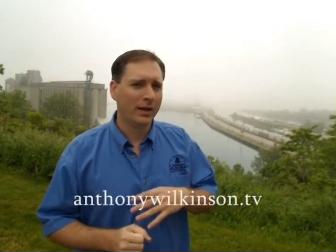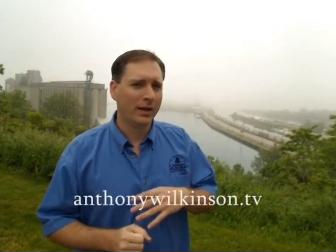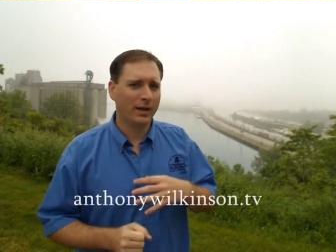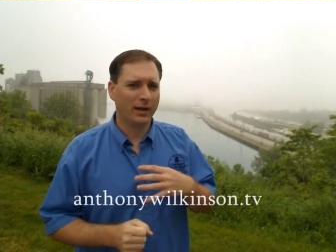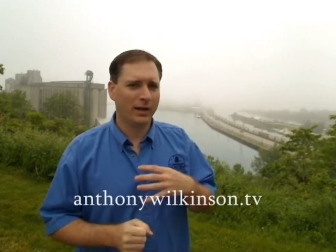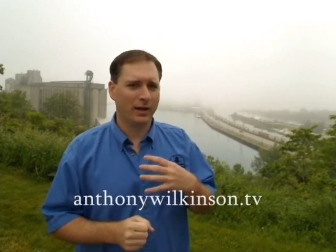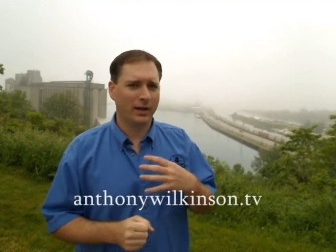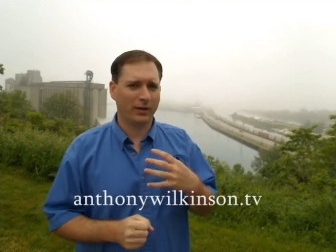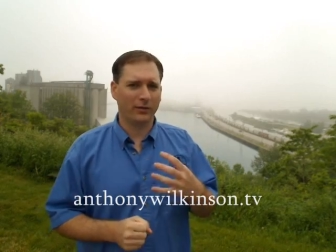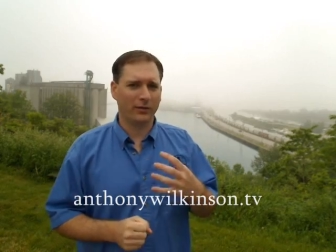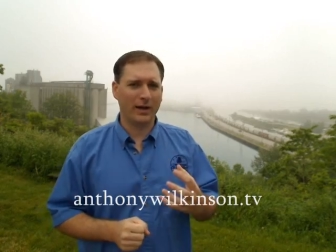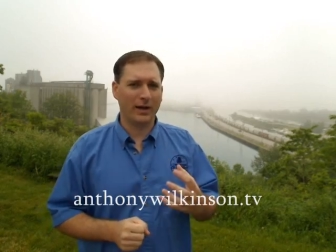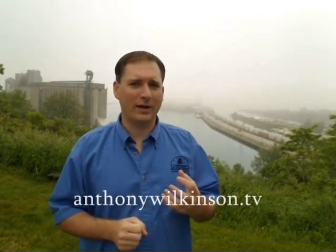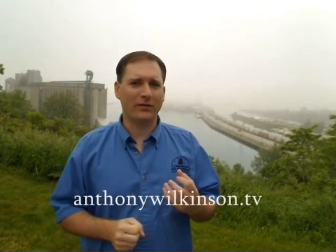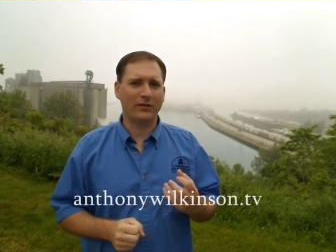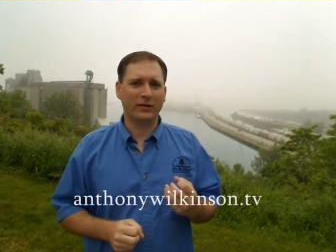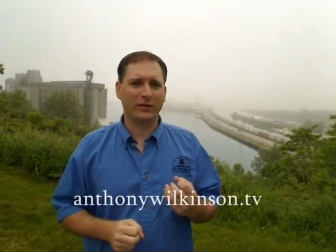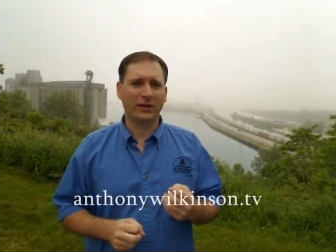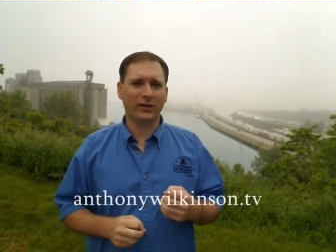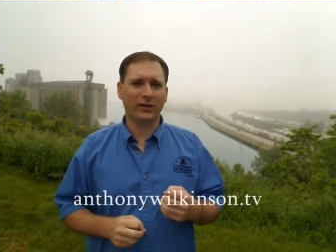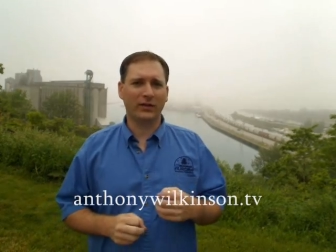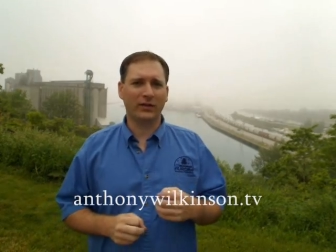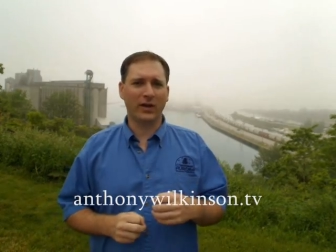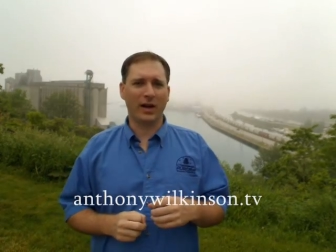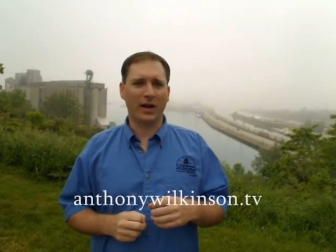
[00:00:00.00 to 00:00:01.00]
uh, graphic
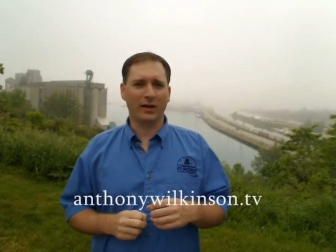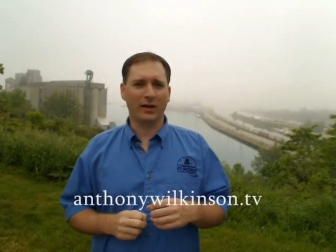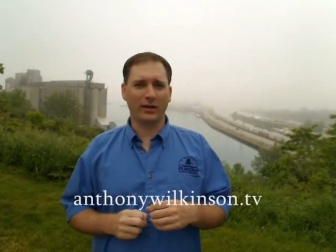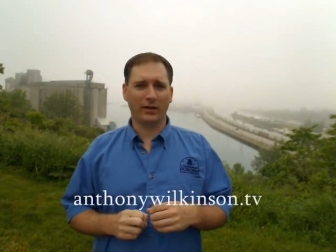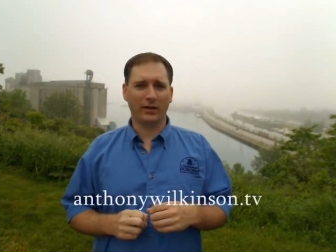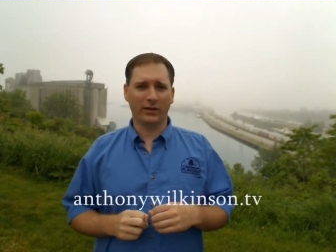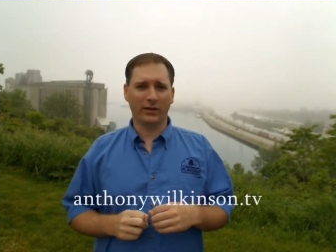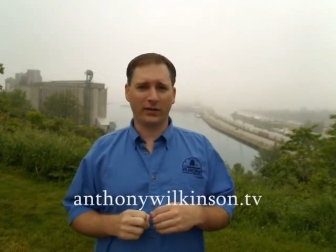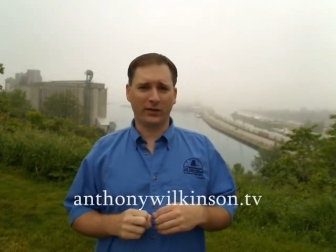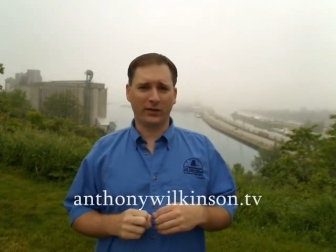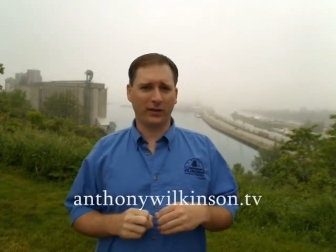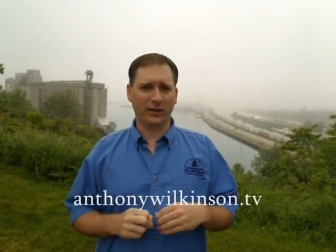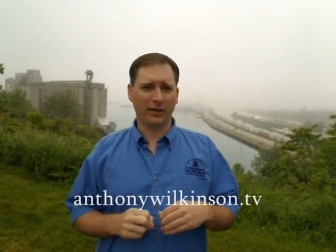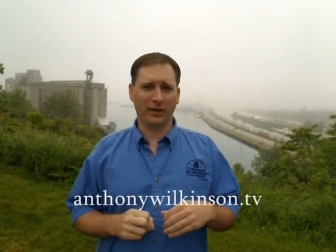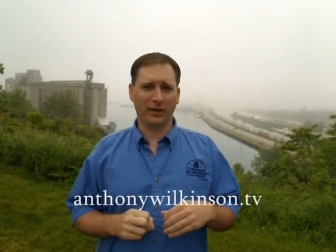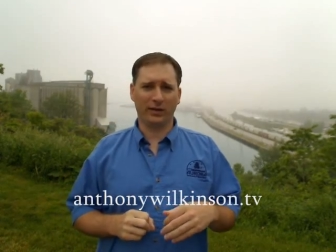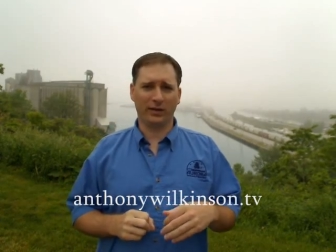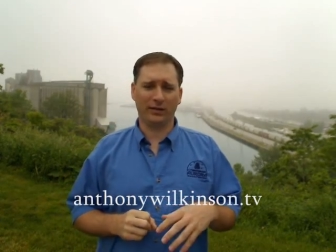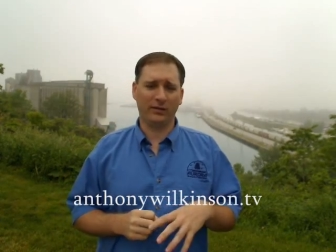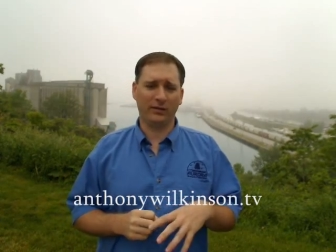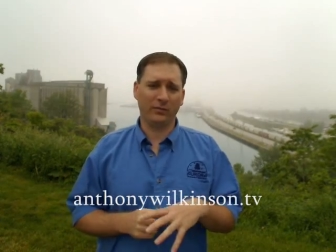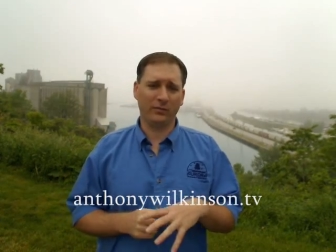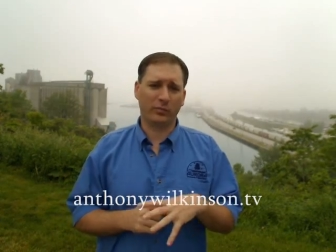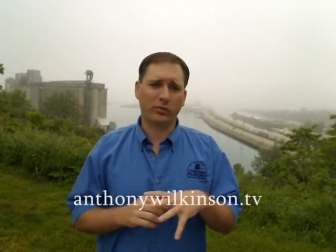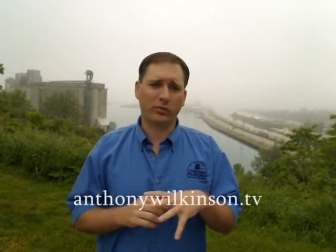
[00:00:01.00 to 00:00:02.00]
designers, uh,
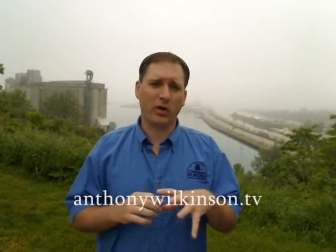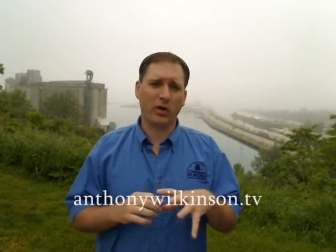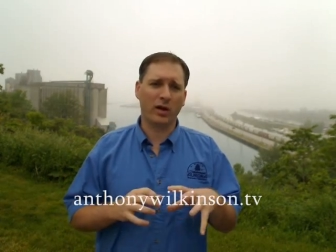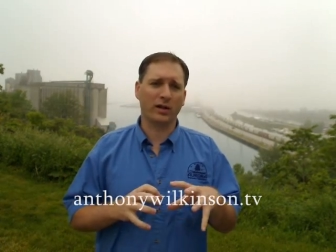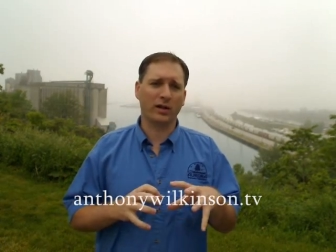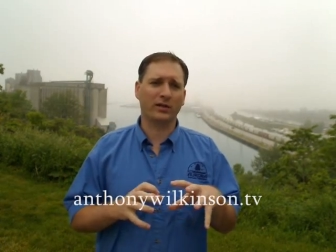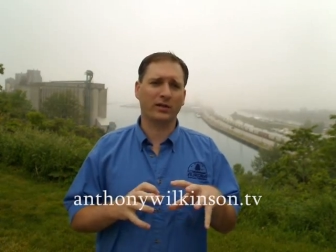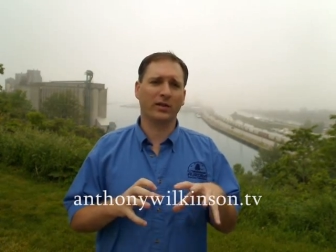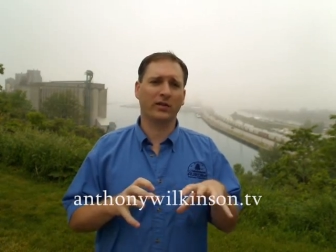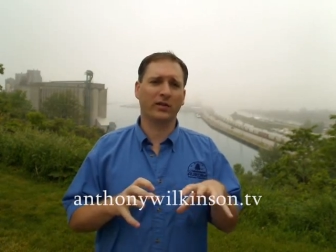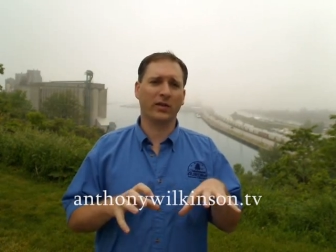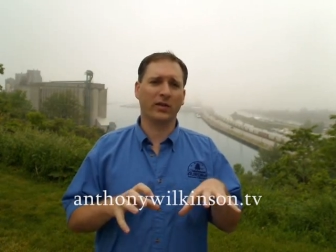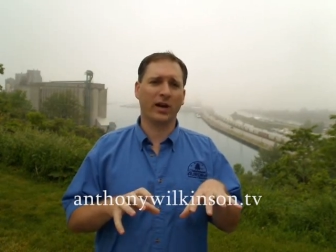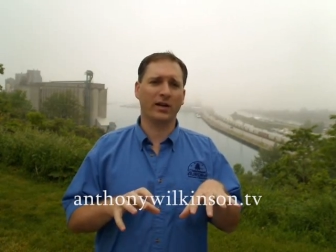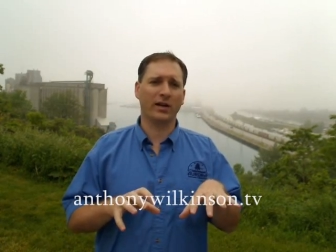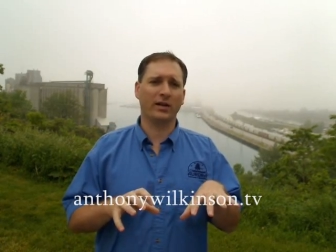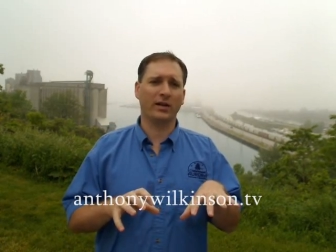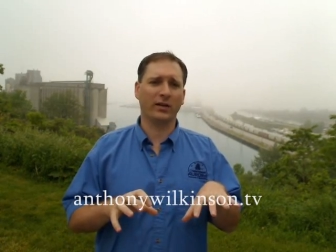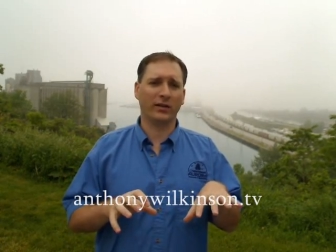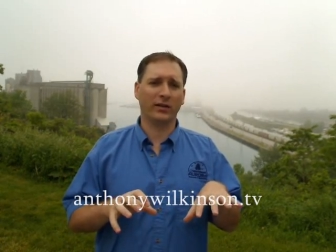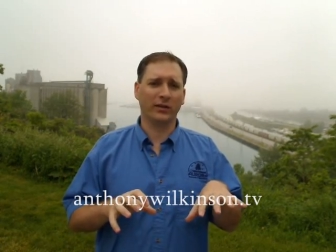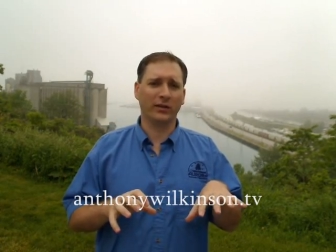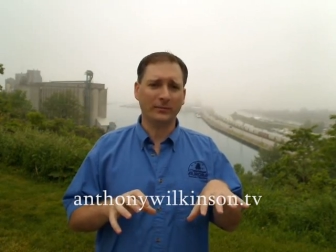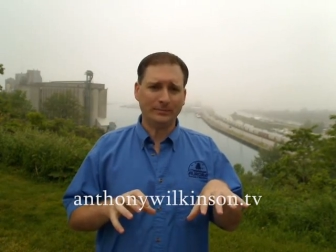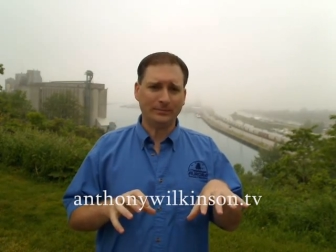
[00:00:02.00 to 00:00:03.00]
even product
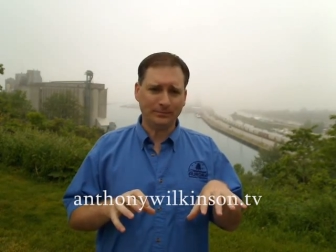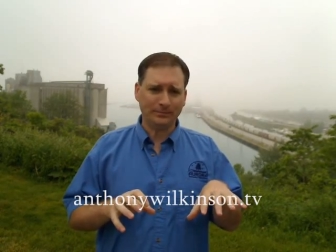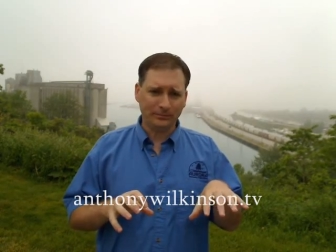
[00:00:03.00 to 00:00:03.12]
designers,